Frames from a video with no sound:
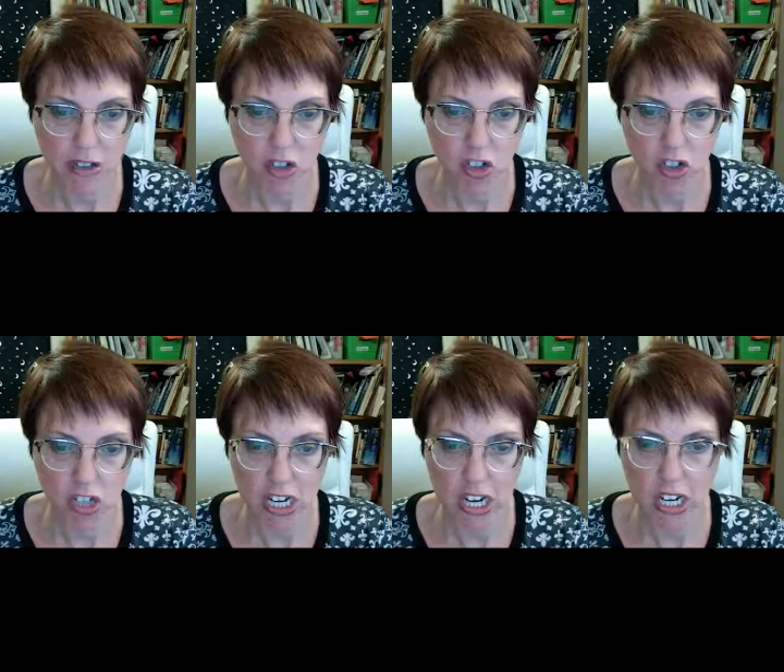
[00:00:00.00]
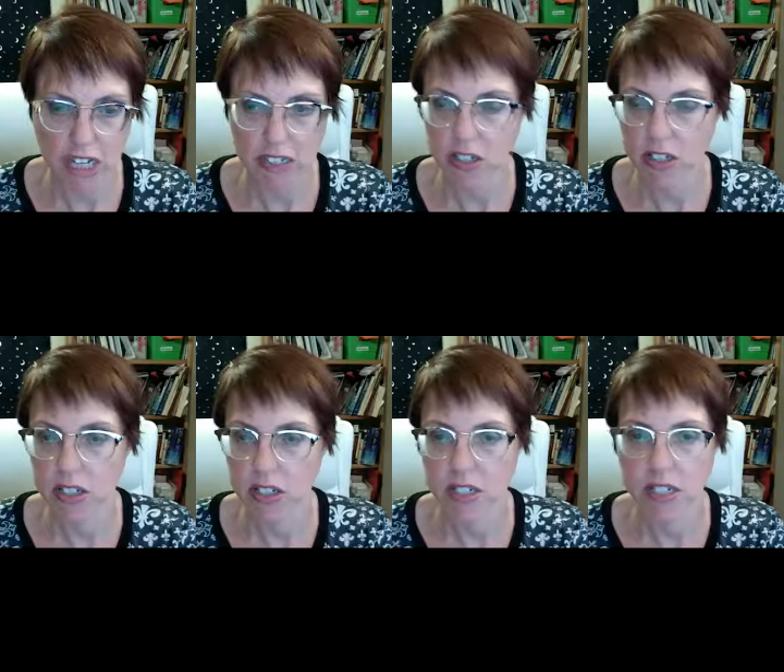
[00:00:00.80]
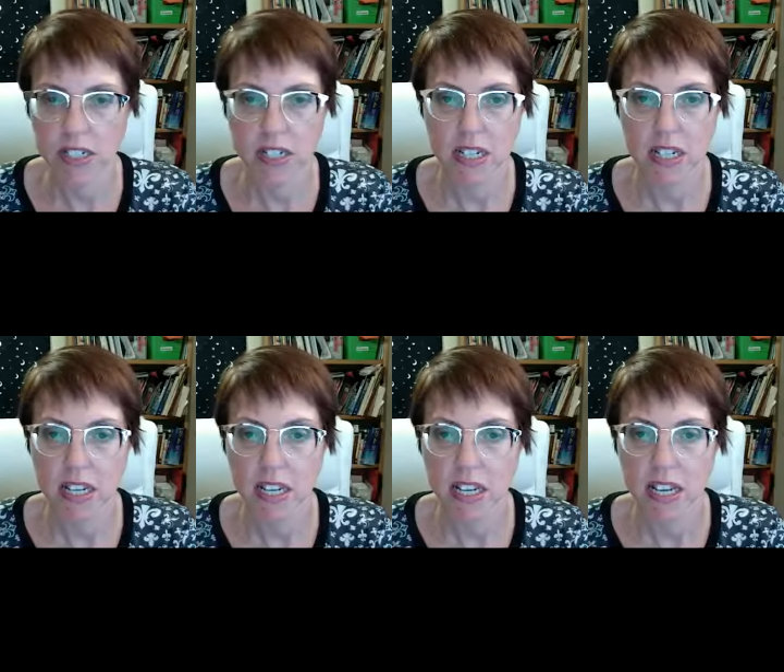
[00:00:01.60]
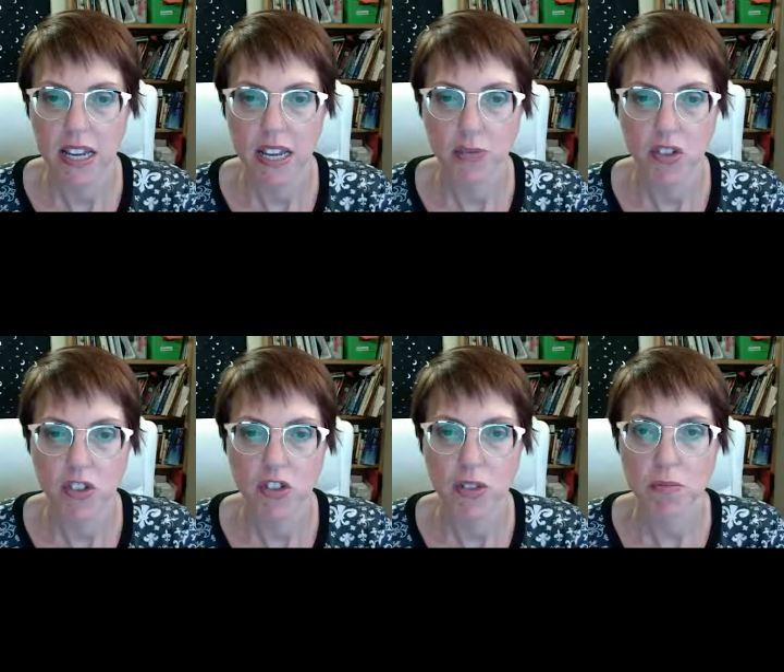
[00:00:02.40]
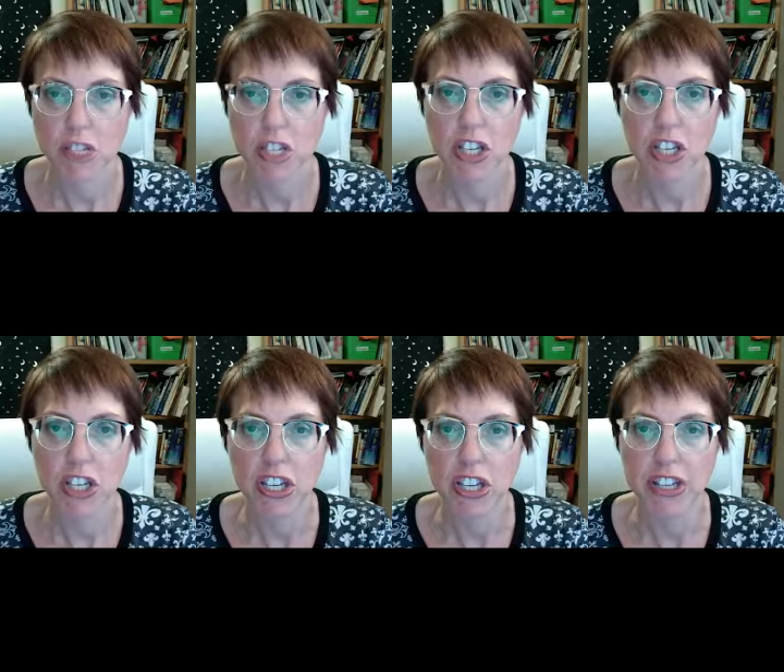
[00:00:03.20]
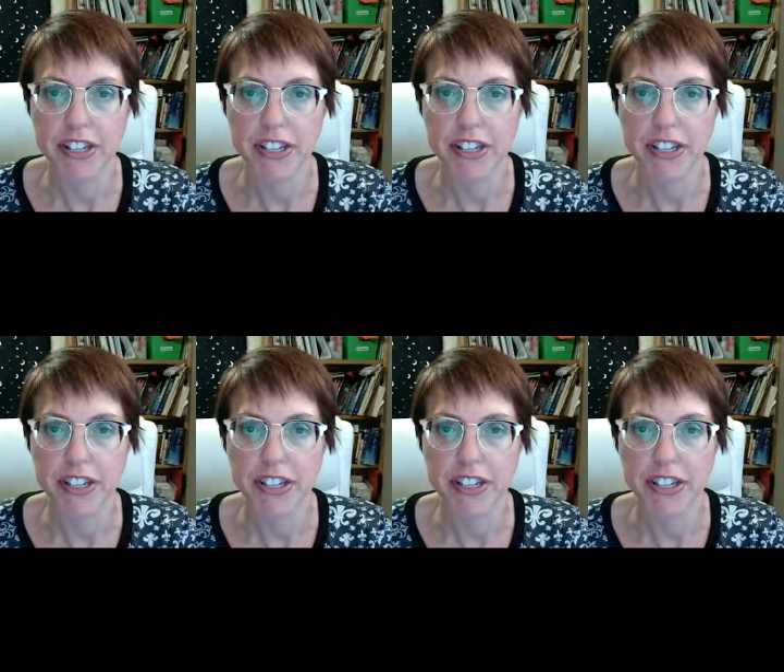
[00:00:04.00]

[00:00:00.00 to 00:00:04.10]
chat, and we should be good.